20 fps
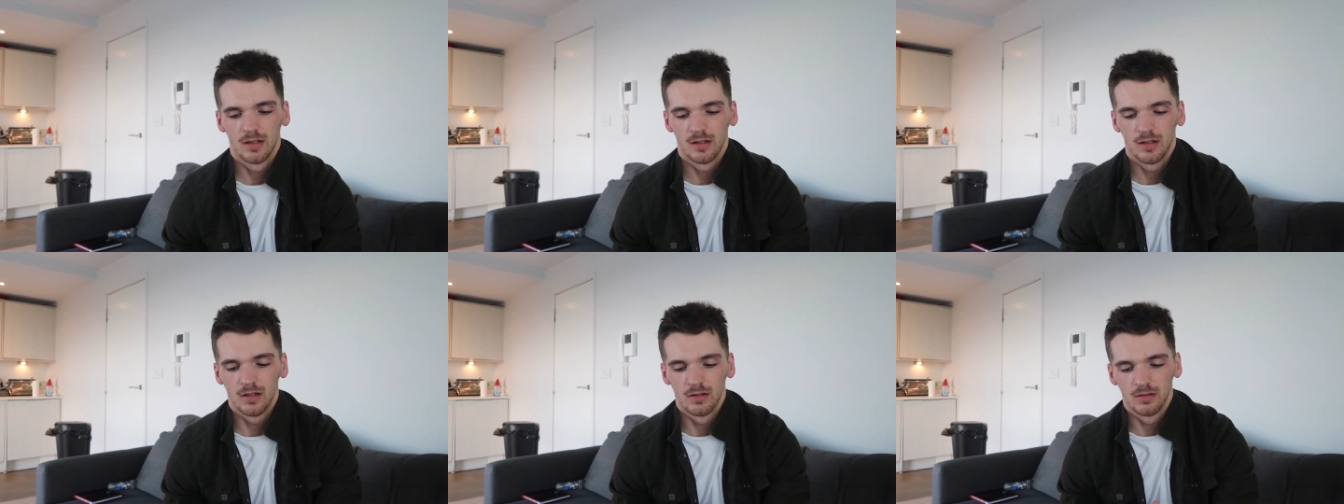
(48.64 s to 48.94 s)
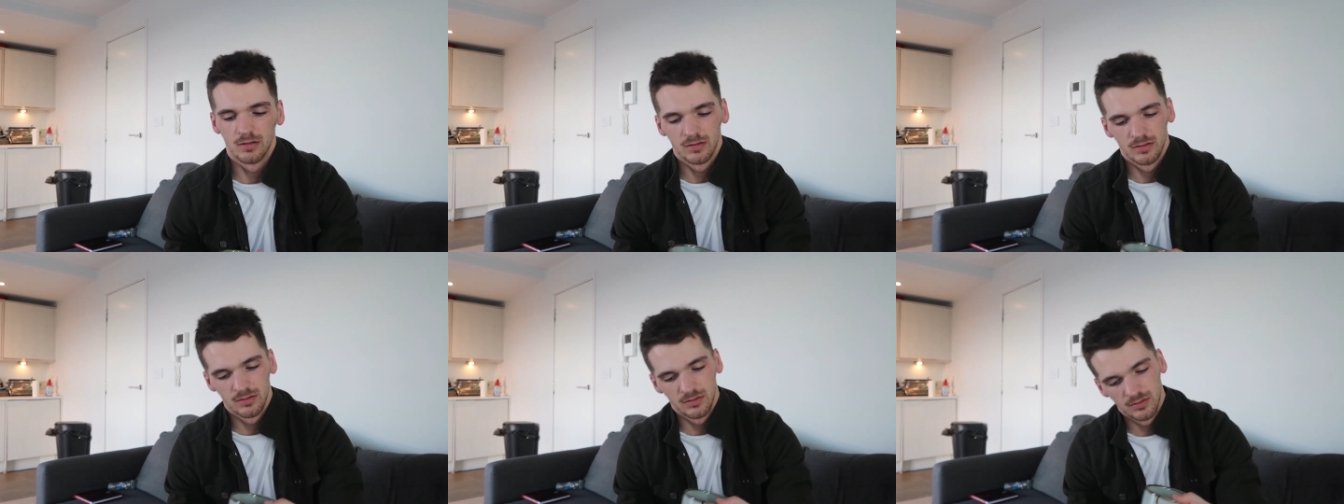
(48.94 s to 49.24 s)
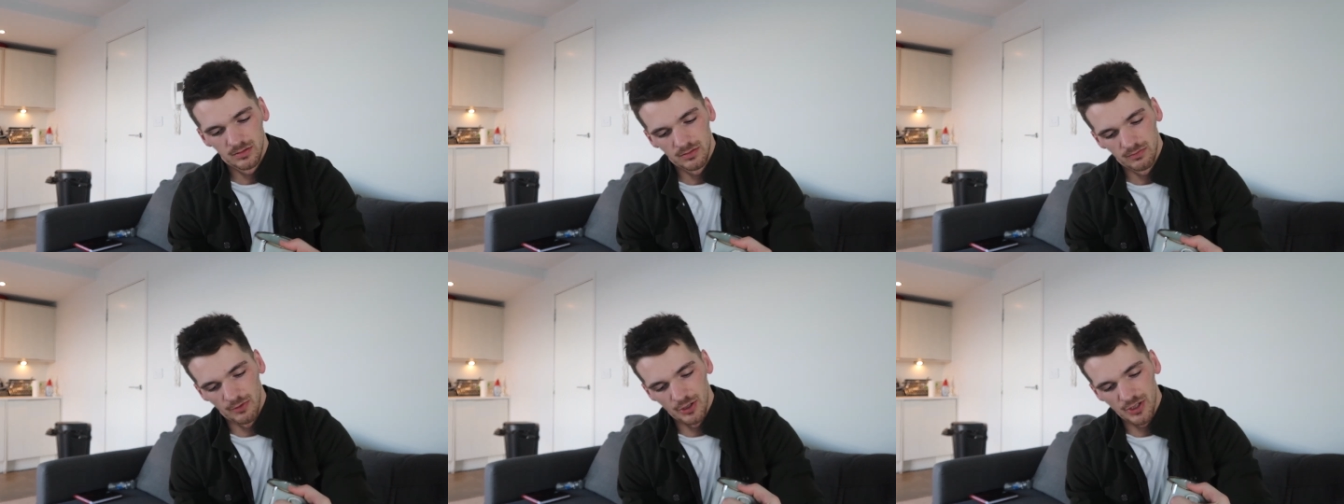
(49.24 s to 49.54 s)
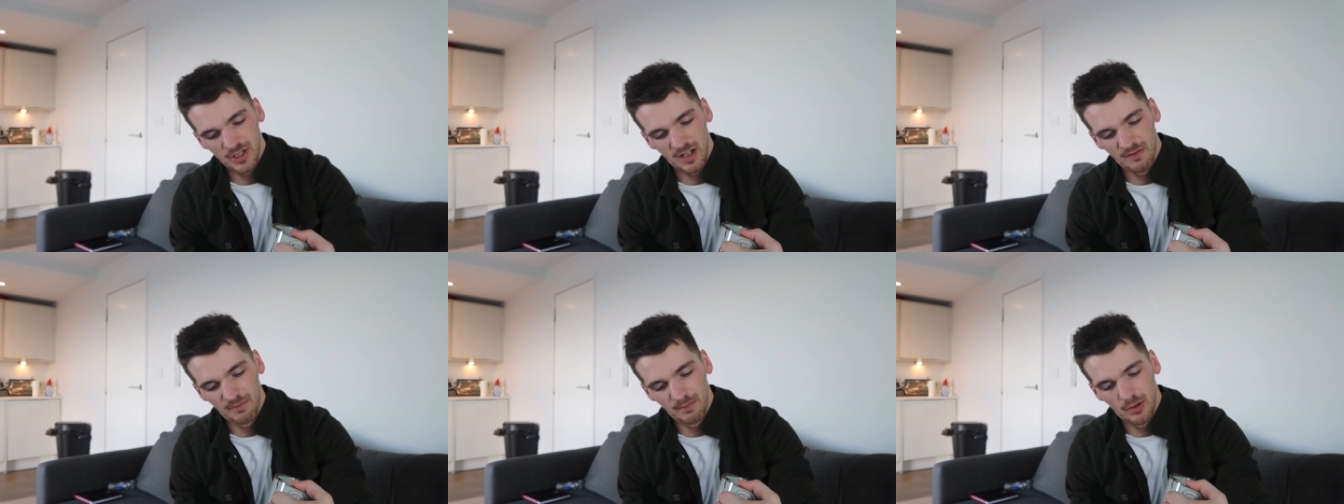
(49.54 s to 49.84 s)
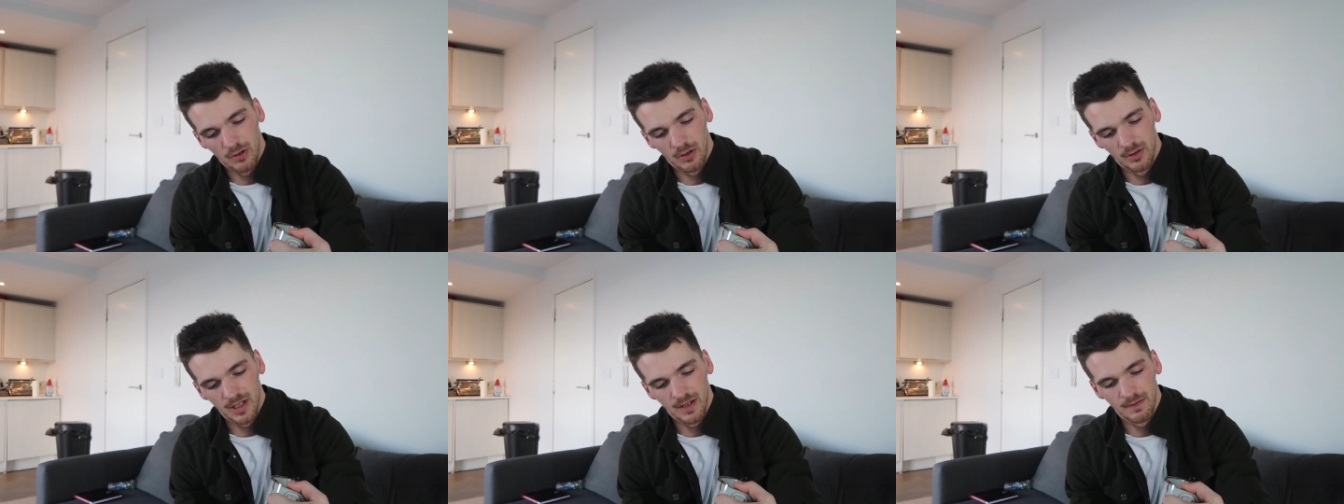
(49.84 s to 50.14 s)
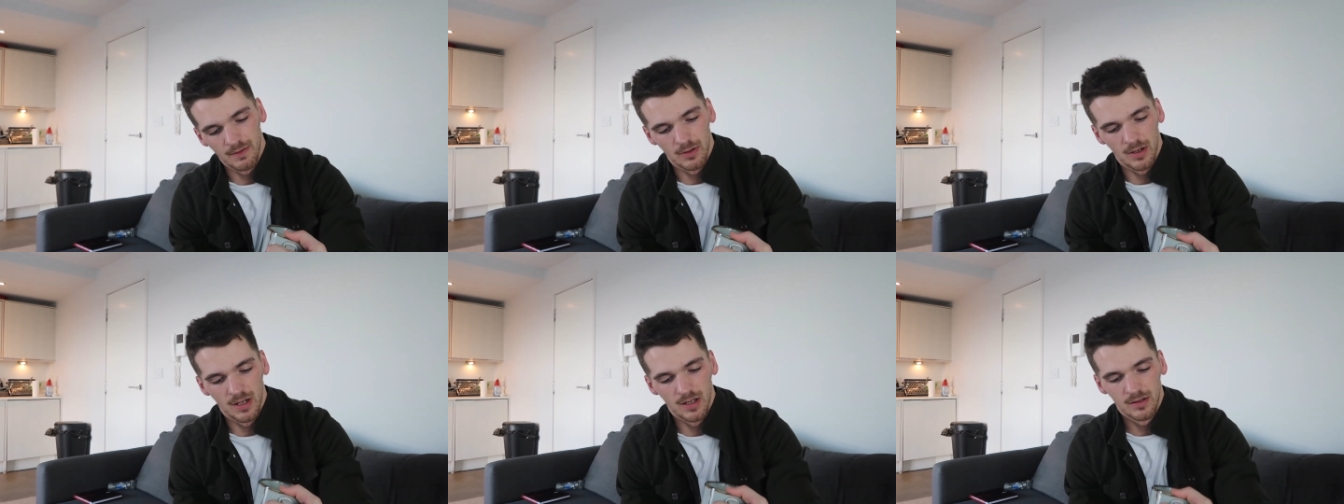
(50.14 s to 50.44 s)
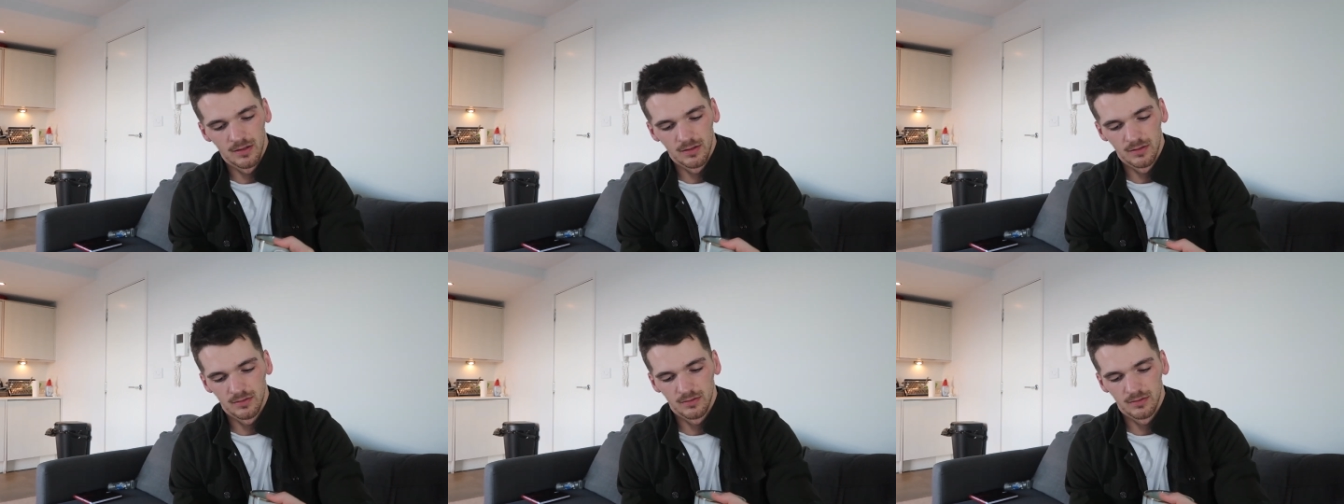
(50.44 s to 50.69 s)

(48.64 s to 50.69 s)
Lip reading: Oh, which I've poured everywhere.